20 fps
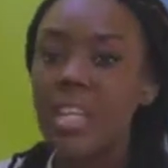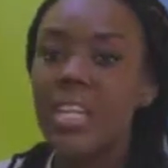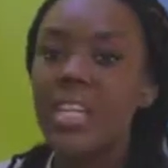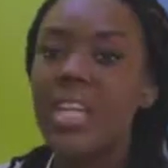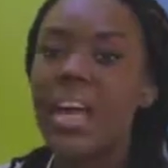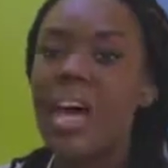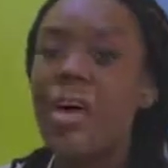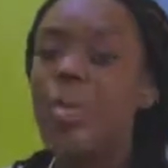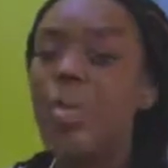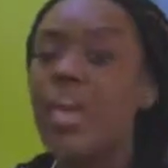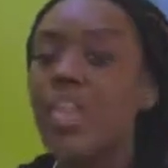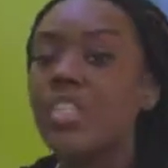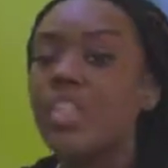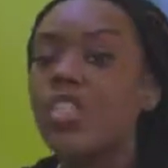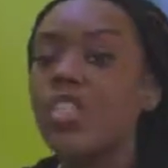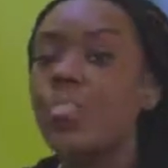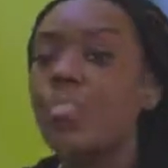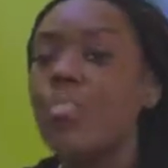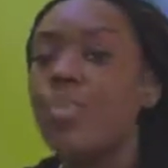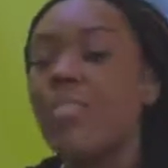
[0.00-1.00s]
Now,
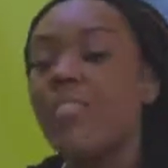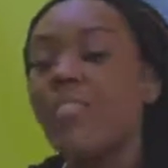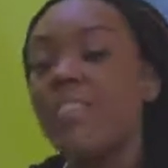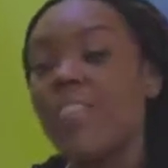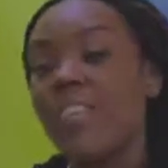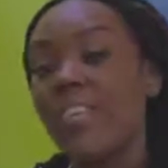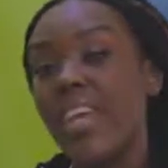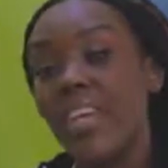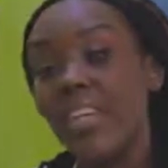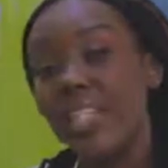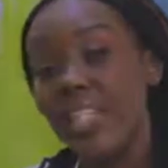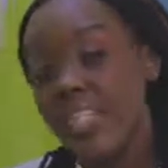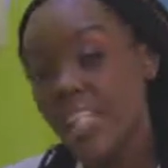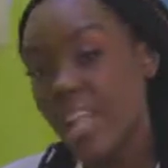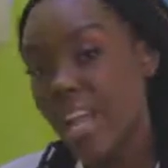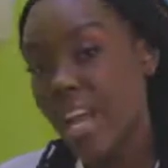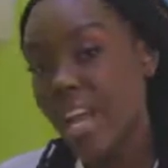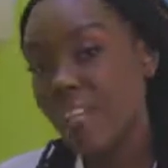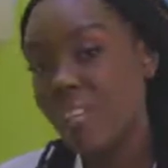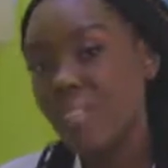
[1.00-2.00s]
ways to prevent
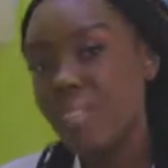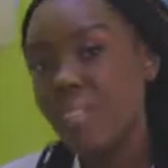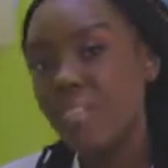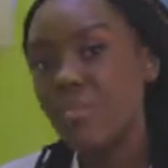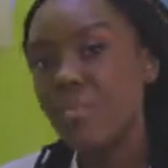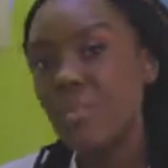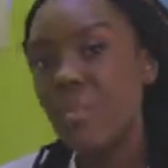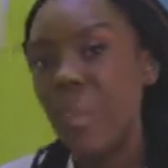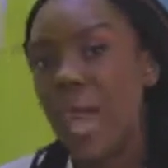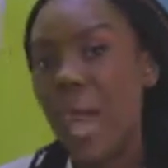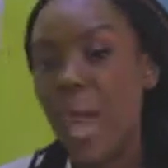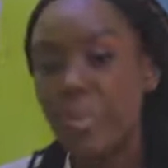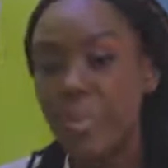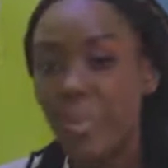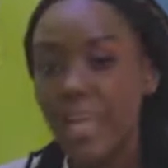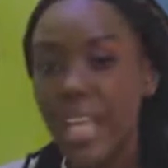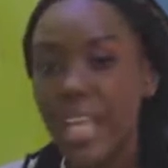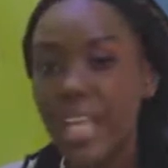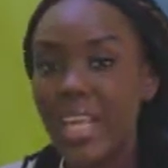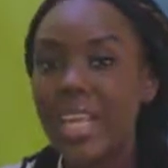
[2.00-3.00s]
the cavity from
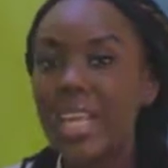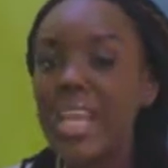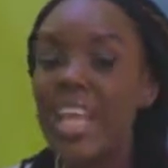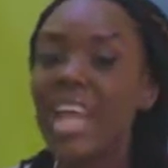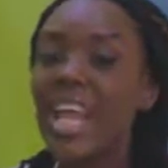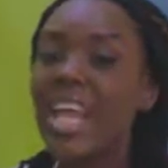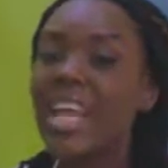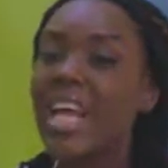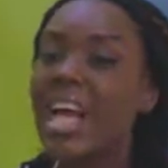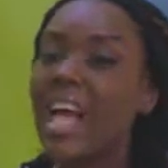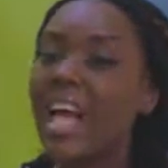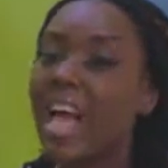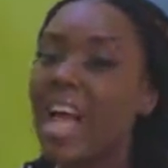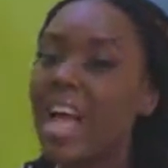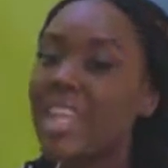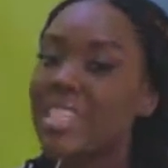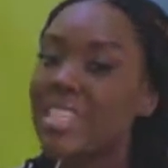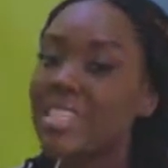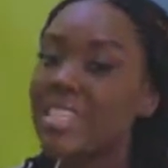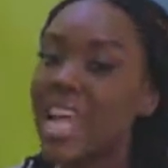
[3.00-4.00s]
happening:
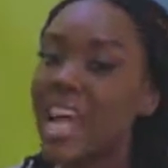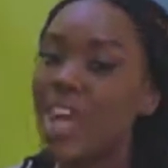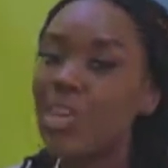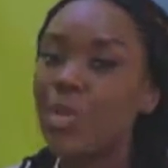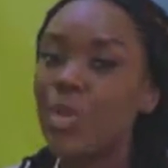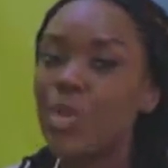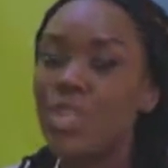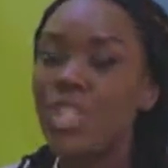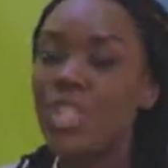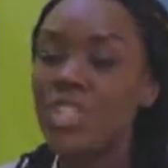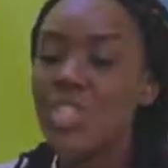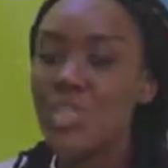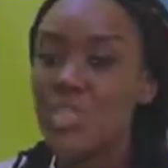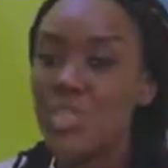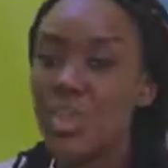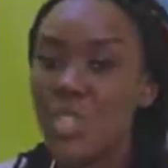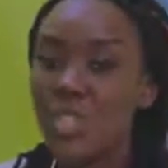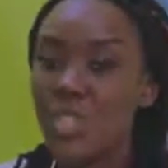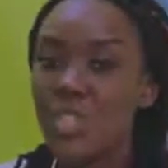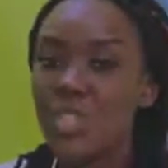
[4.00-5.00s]
cut down on the sweets.